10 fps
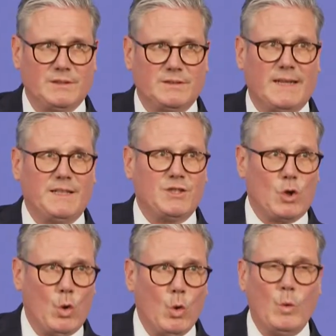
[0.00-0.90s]
That is
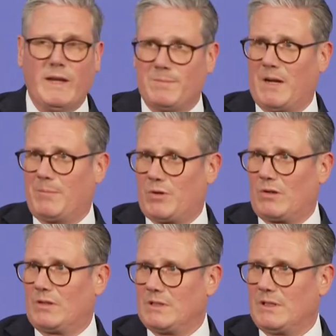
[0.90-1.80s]
always my
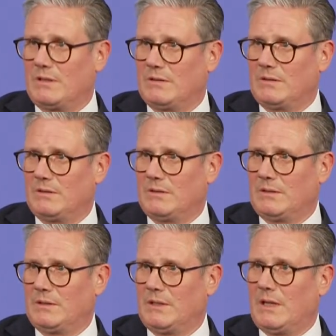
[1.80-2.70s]
priority.
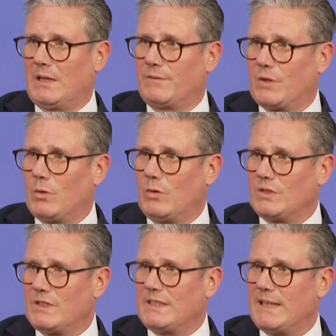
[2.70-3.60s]
And of
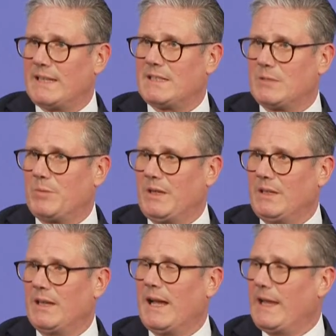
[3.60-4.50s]
course, this has to
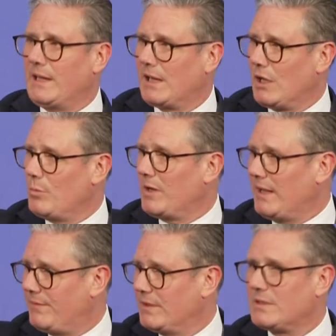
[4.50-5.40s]
be a global
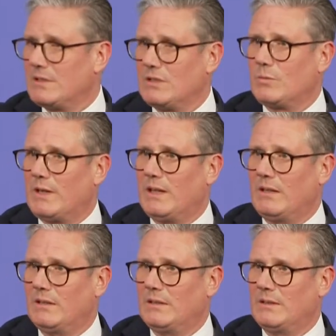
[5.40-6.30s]
effort as
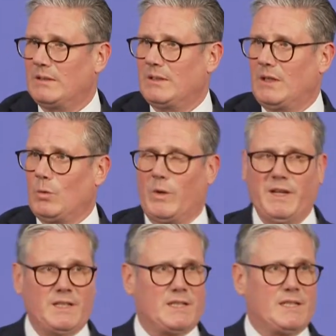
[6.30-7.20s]
well. We
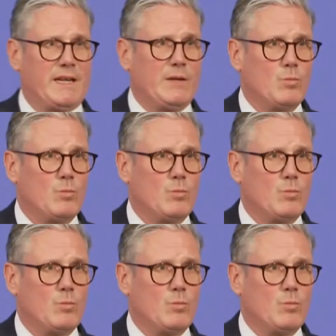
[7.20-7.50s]
need to see a